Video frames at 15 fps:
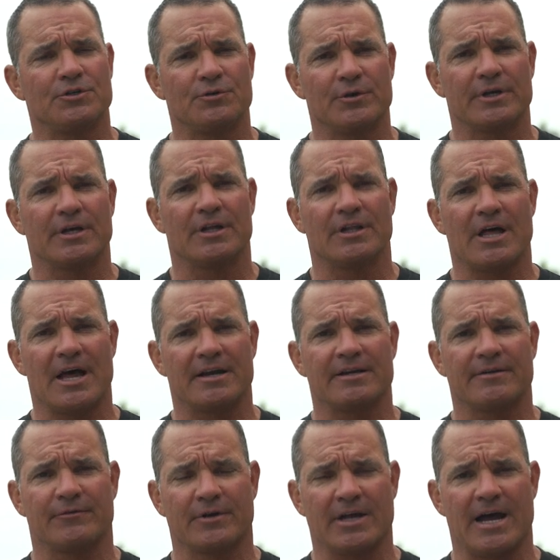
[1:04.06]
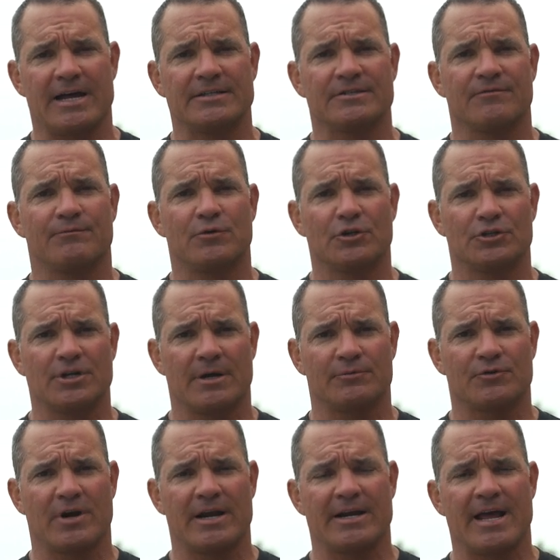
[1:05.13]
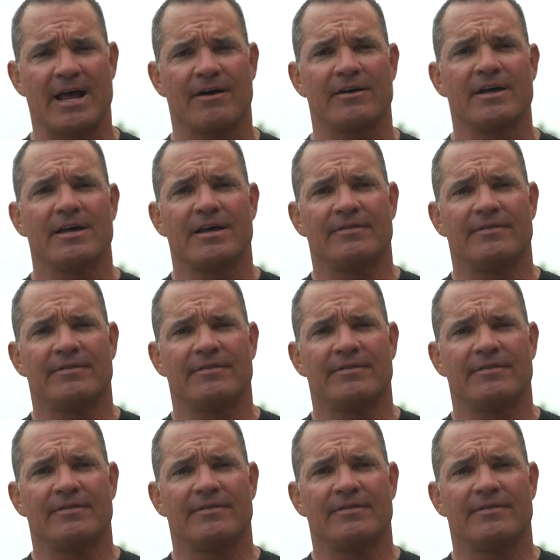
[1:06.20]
doing a lot of different kinds of push-ups right now.